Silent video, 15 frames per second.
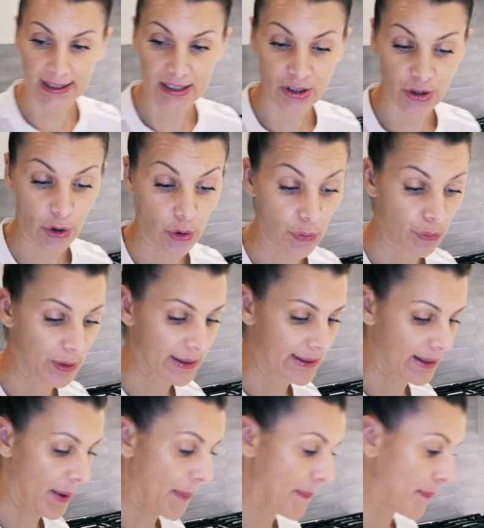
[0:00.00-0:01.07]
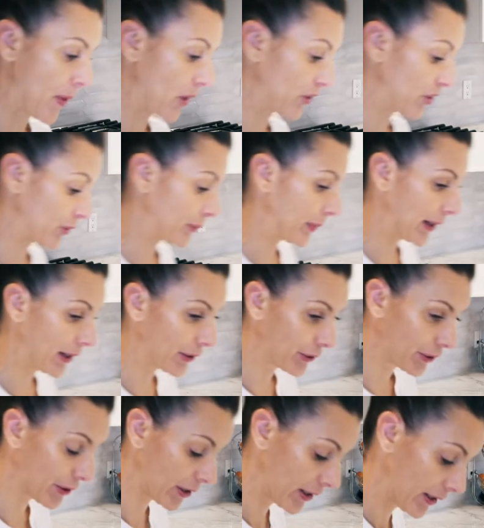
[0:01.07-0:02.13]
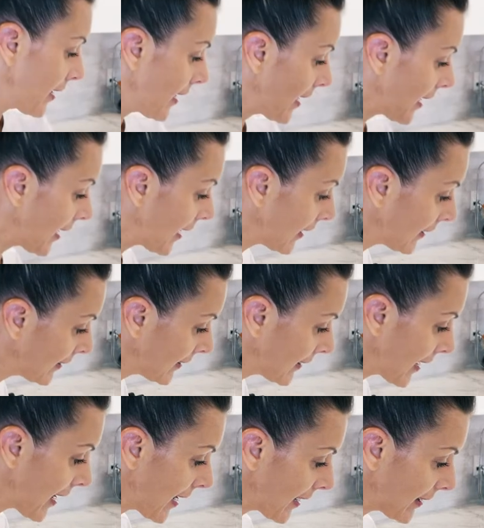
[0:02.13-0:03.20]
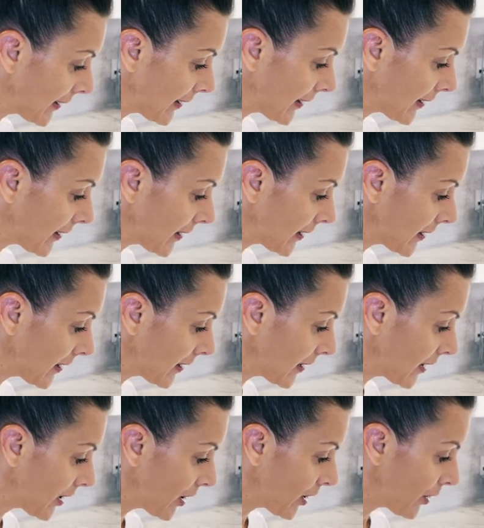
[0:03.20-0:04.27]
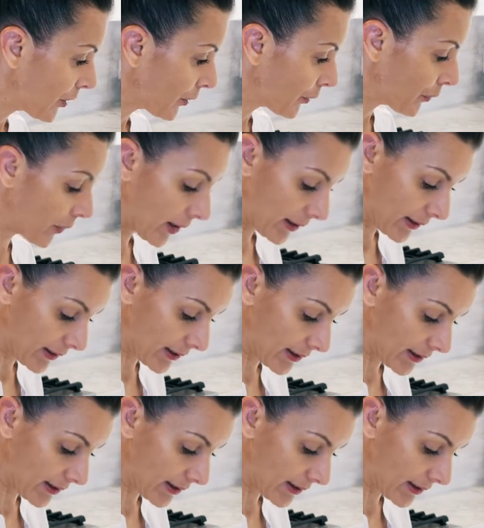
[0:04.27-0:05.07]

is always much better. And then 1